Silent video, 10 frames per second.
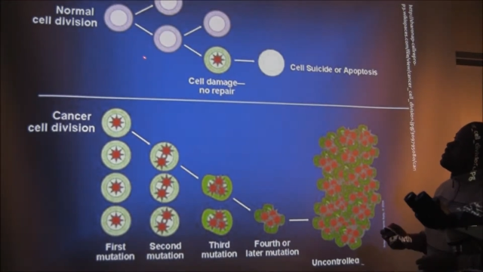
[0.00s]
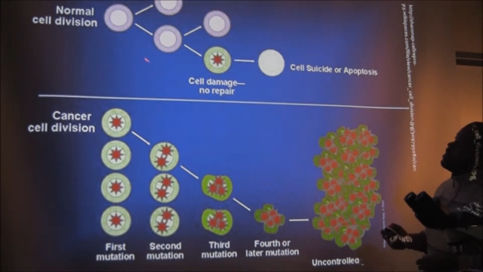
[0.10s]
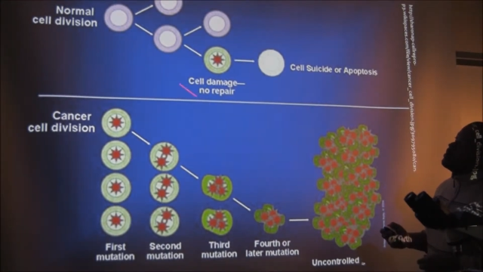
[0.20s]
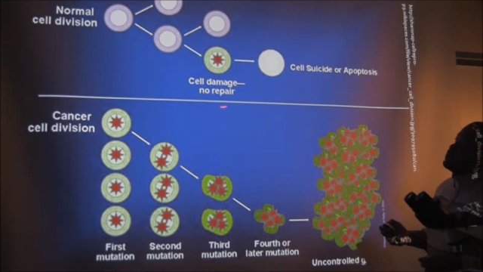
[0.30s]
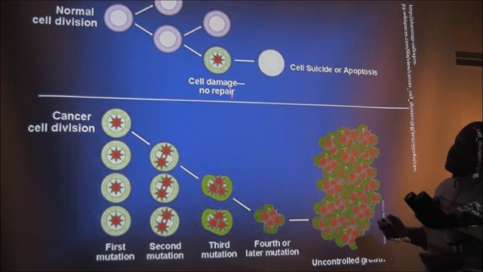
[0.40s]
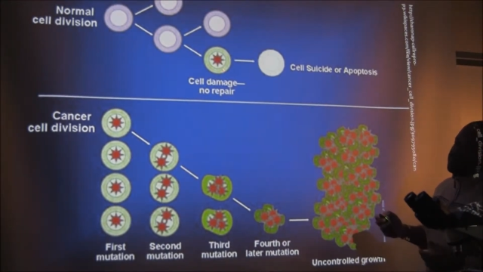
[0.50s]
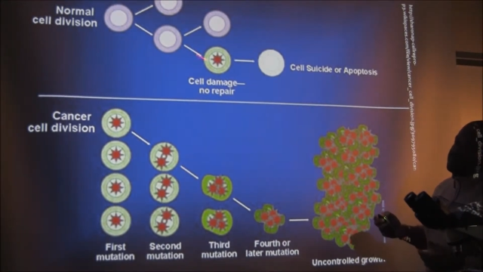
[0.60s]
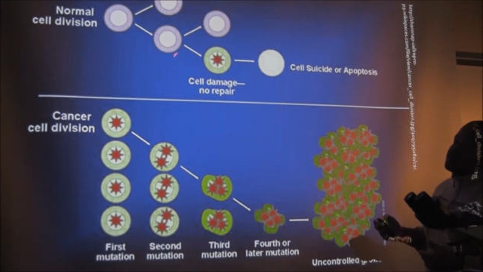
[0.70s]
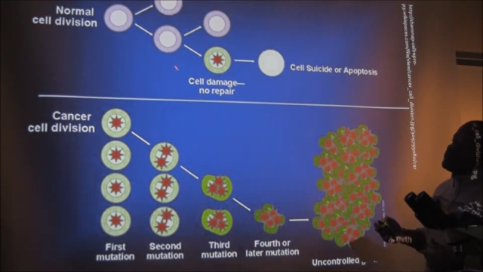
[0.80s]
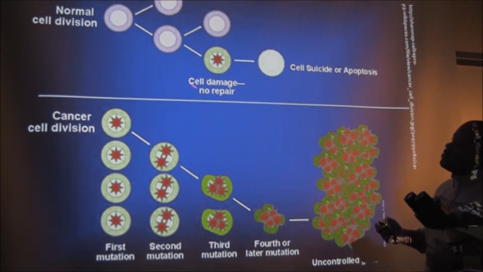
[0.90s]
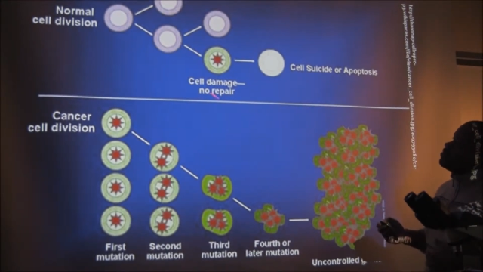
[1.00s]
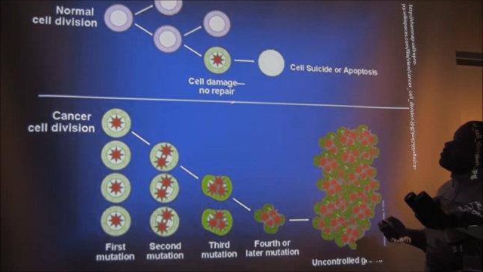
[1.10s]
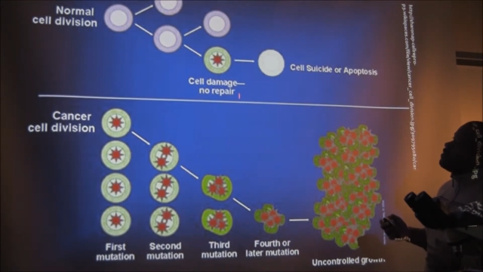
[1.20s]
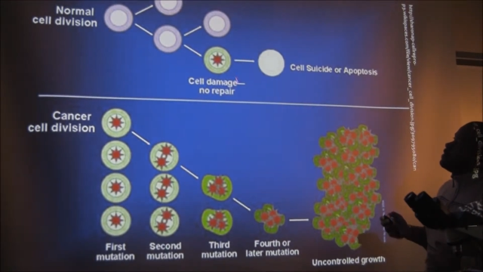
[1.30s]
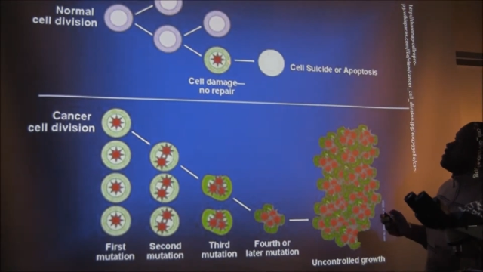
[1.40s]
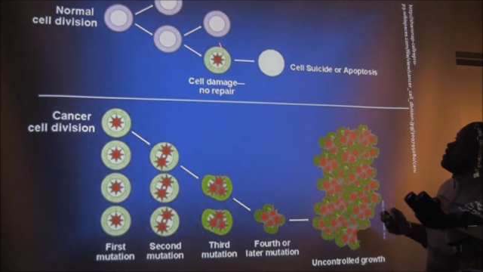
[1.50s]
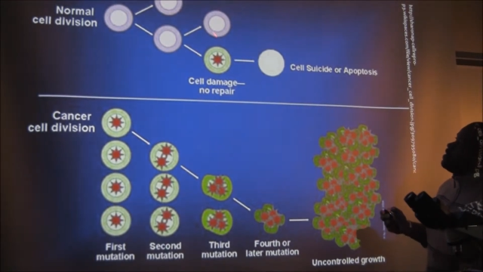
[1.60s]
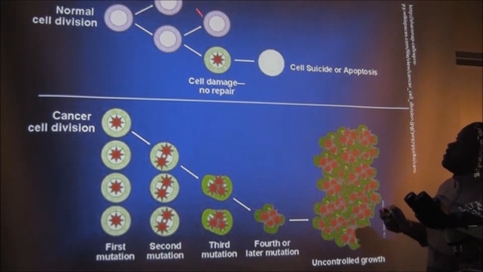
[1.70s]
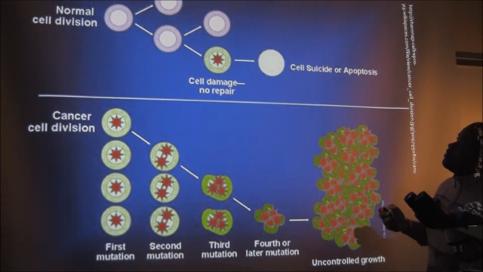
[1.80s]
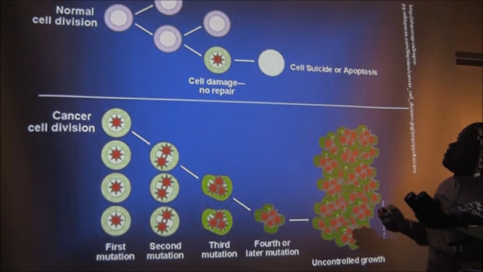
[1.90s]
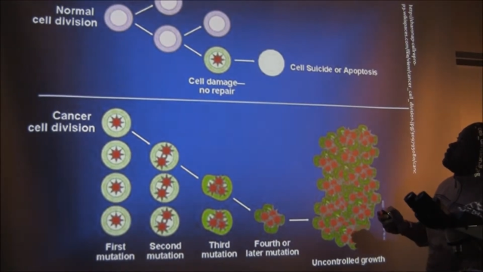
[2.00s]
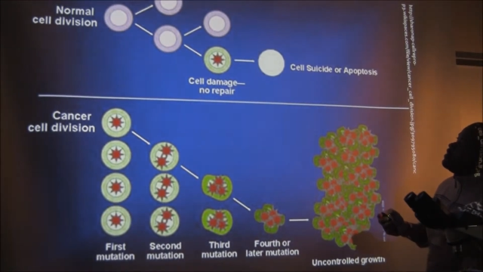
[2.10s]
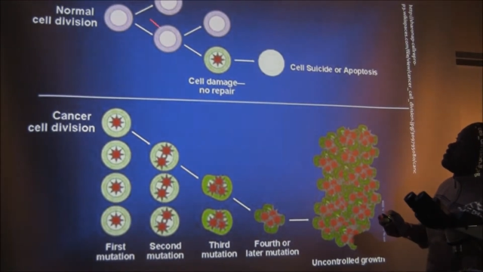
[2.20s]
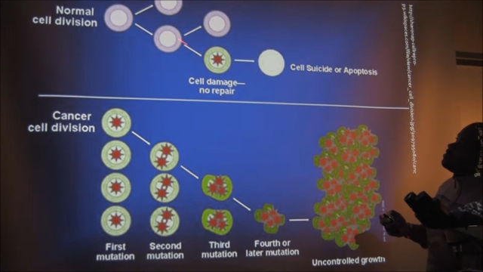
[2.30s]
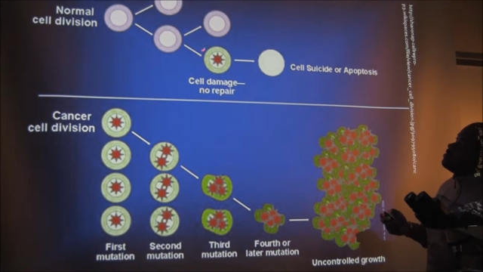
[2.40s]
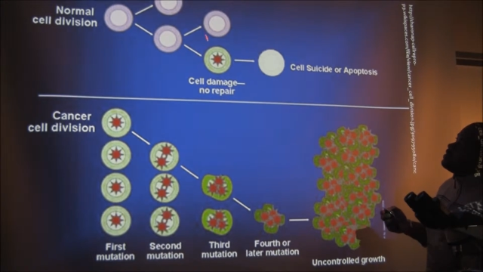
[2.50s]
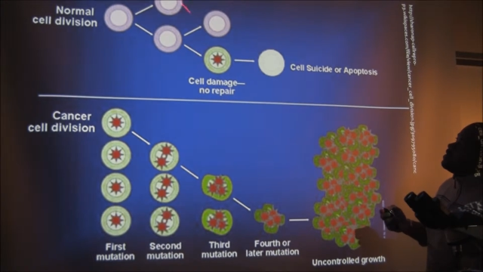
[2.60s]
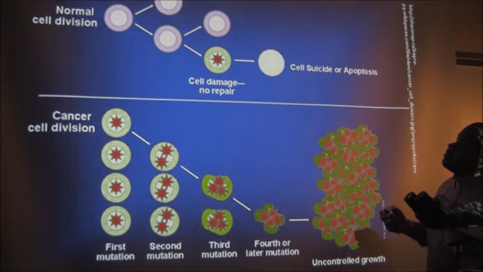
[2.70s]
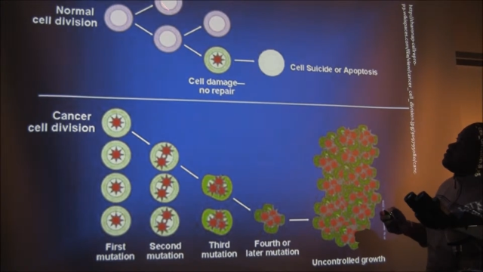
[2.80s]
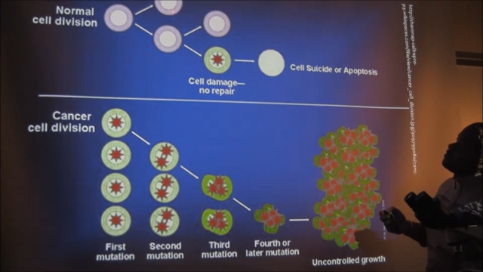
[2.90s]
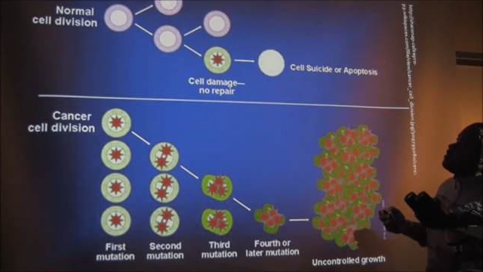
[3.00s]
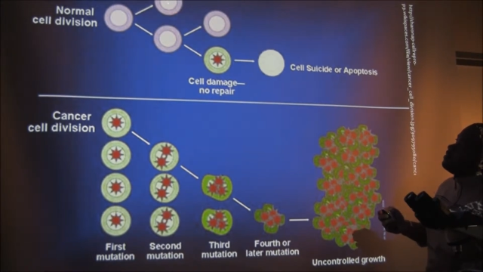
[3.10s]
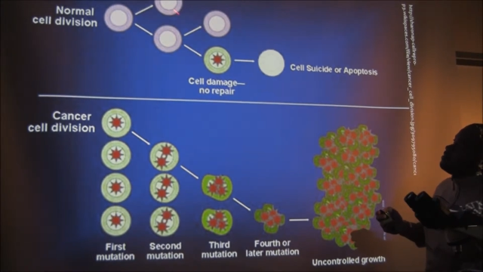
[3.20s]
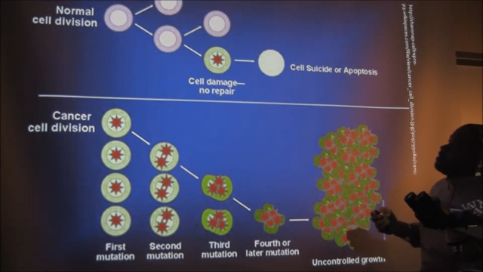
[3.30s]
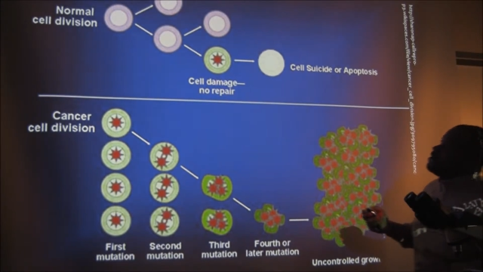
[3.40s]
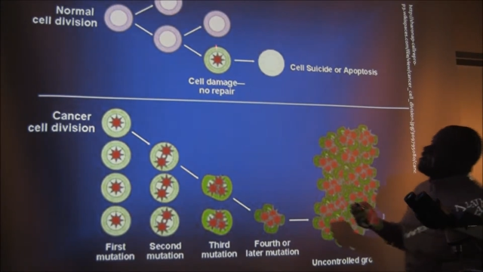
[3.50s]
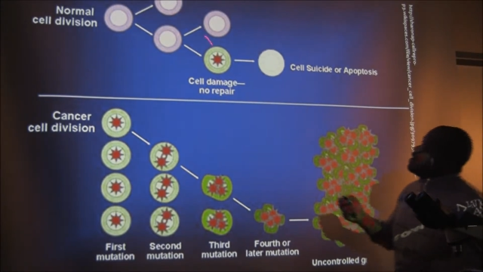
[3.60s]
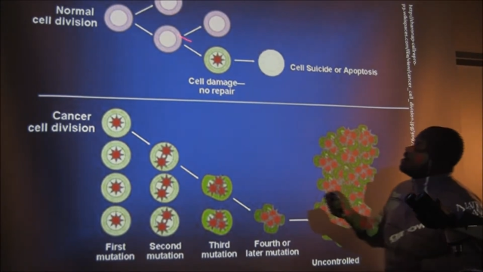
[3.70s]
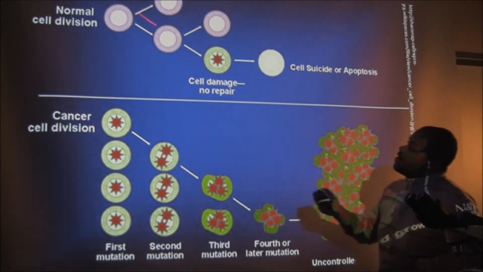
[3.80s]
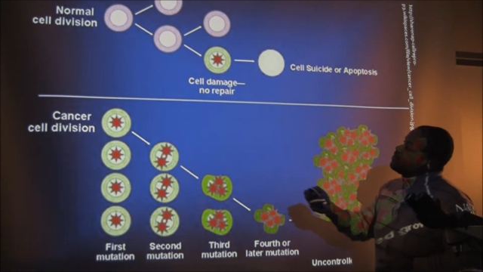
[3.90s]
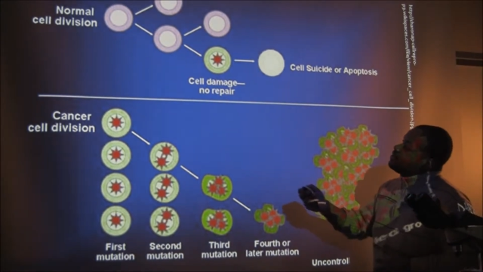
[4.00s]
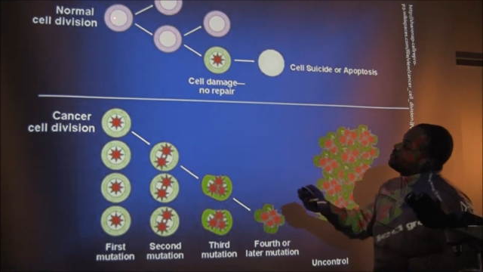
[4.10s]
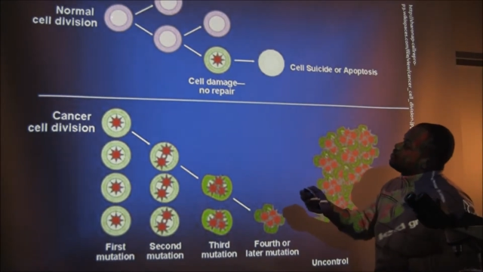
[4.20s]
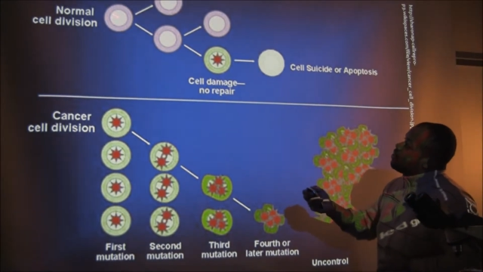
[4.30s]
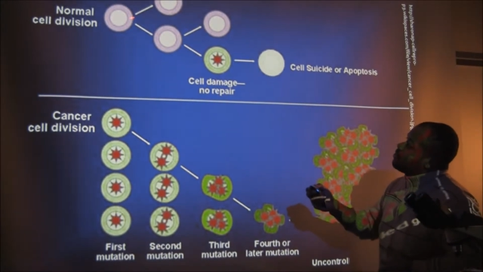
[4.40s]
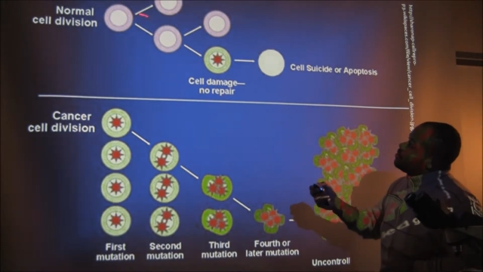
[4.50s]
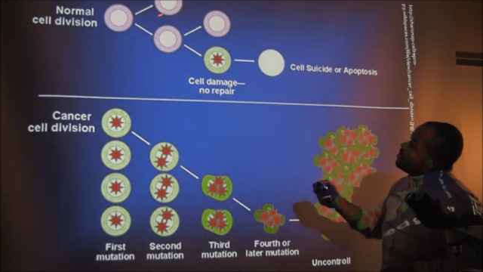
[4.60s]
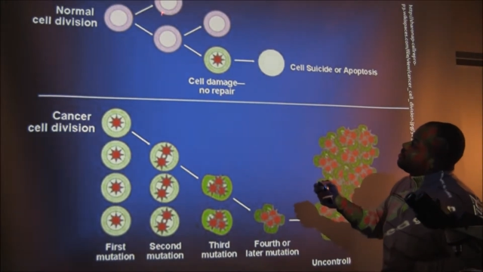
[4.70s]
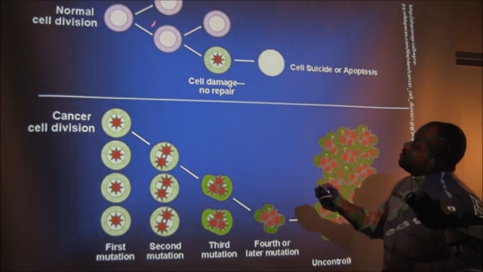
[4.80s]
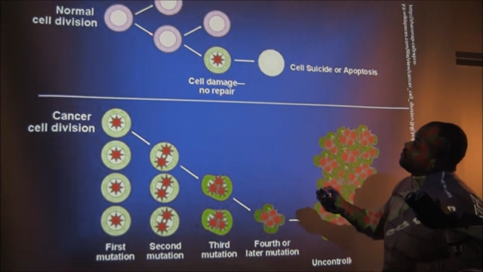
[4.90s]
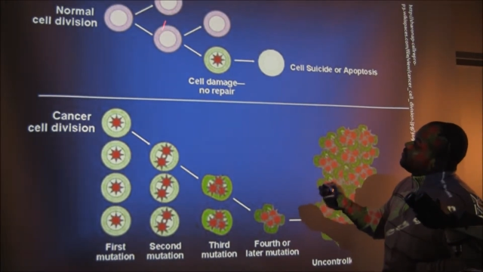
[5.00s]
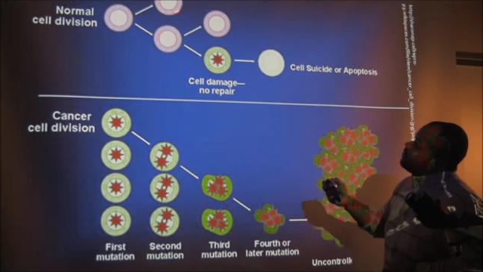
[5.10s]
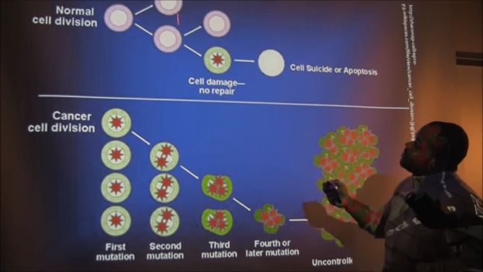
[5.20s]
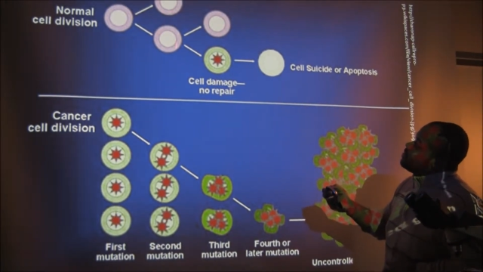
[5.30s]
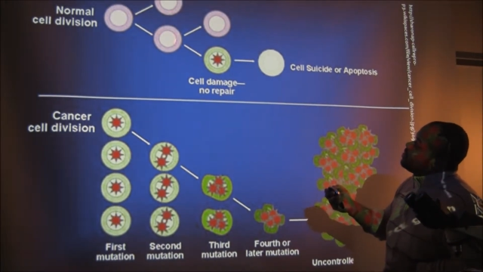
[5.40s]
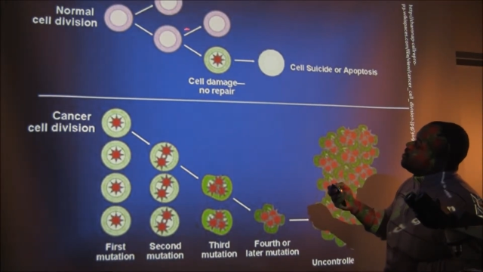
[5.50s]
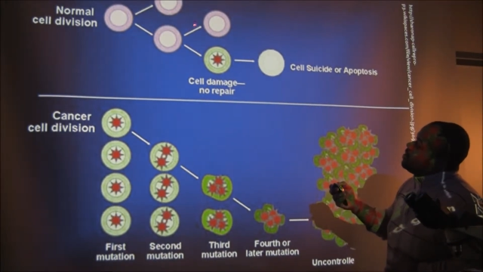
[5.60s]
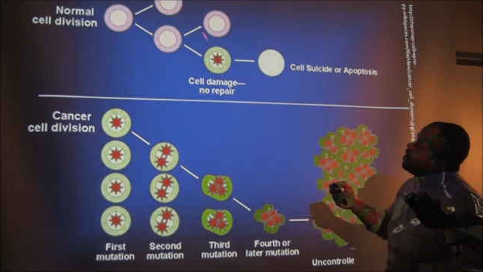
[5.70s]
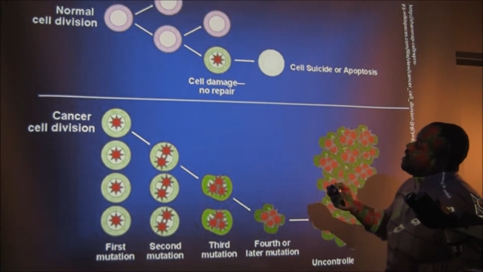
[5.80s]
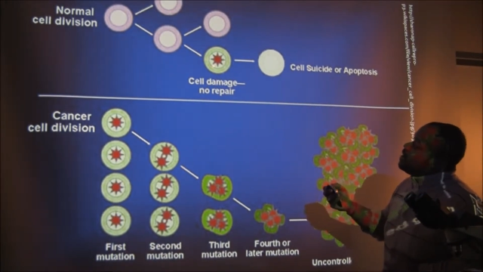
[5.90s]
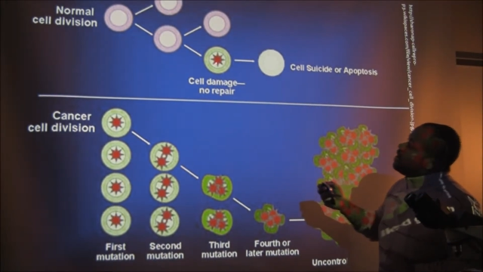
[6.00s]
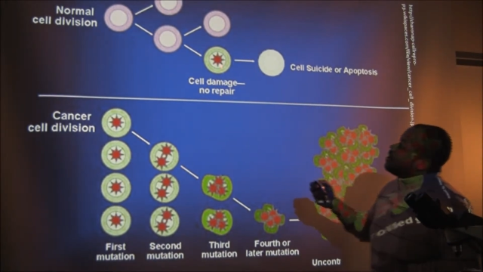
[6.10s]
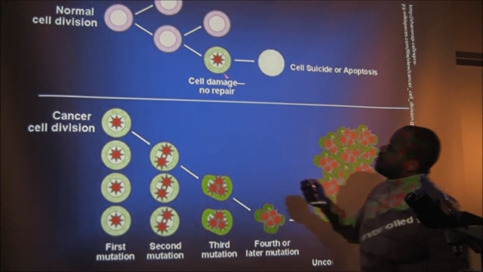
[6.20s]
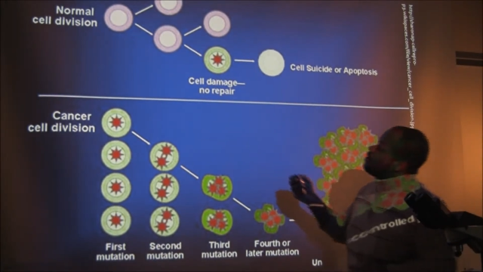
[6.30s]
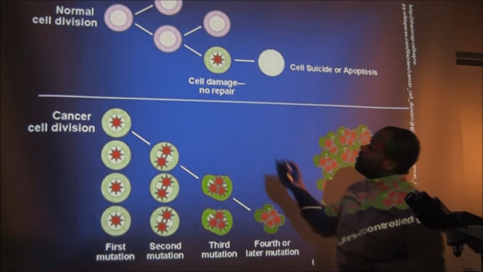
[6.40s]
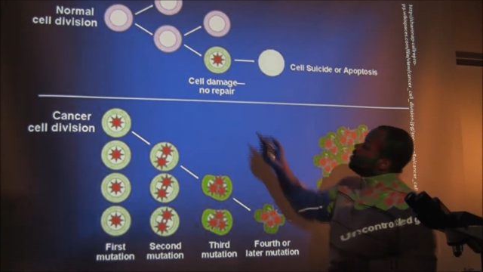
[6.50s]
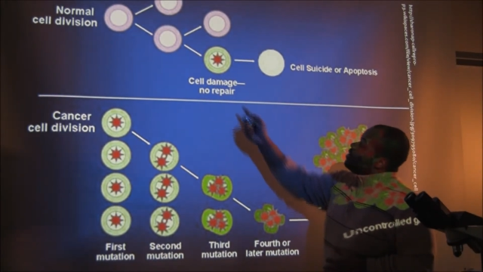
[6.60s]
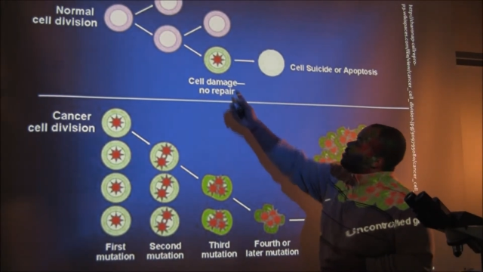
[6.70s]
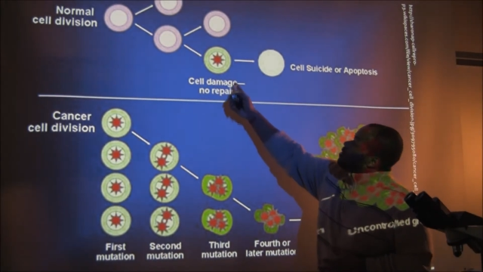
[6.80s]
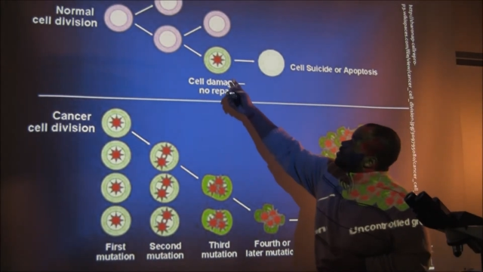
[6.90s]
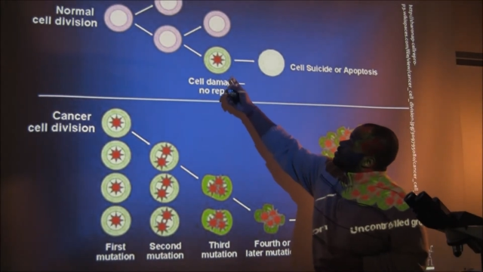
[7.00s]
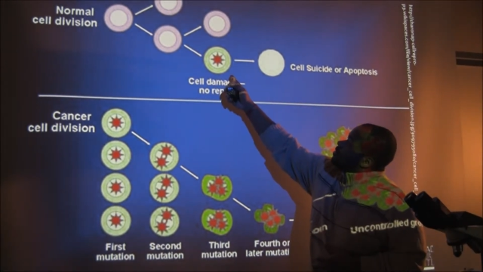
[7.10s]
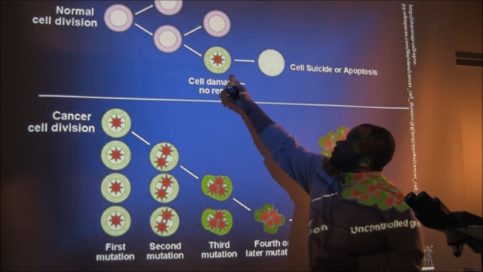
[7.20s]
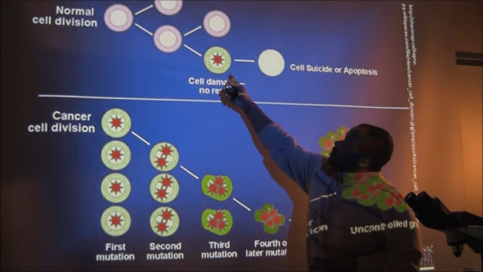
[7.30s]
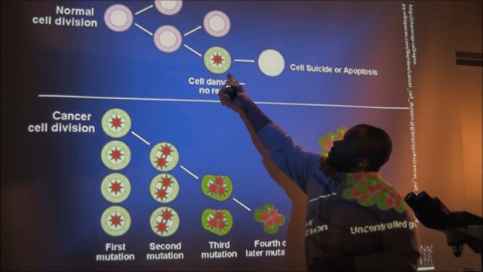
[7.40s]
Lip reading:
No face is visible, so there are no lips to read.